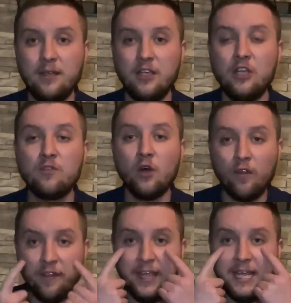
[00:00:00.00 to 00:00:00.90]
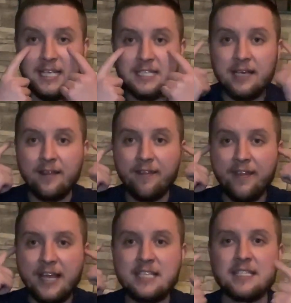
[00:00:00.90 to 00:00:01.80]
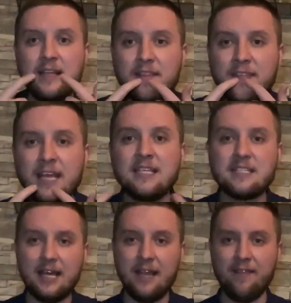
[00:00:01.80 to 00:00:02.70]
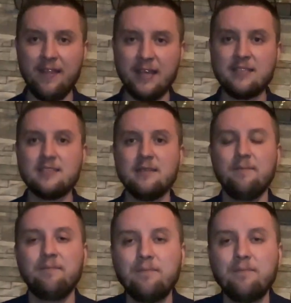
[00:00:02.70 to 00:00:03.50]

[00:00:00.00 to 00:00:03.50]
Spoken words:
You've got these, this, this, and this.